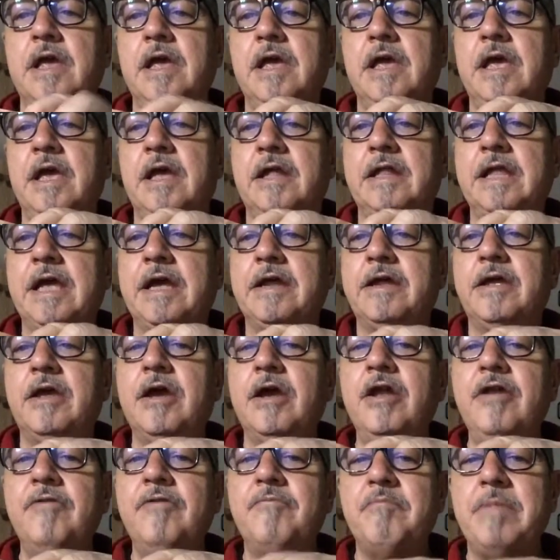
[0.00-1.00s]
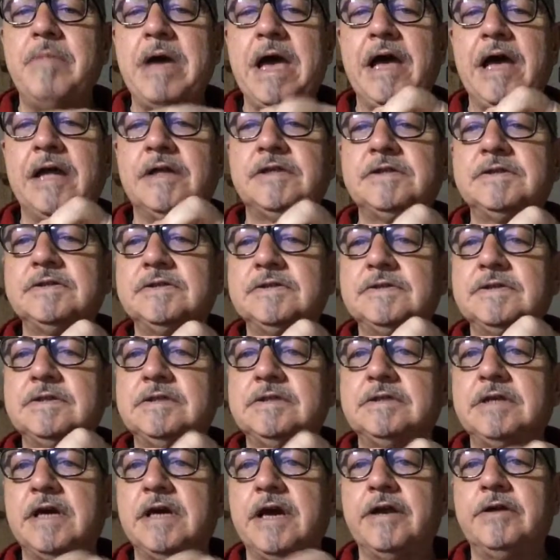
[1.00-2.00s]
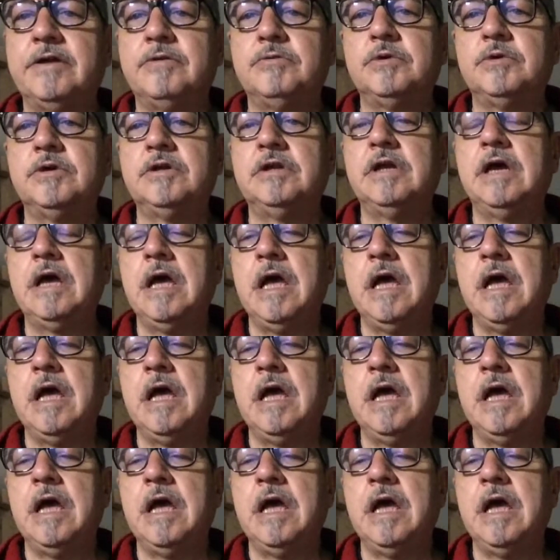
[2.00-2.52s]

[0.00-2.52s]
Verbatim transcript: And that kind of matches the tiger wood.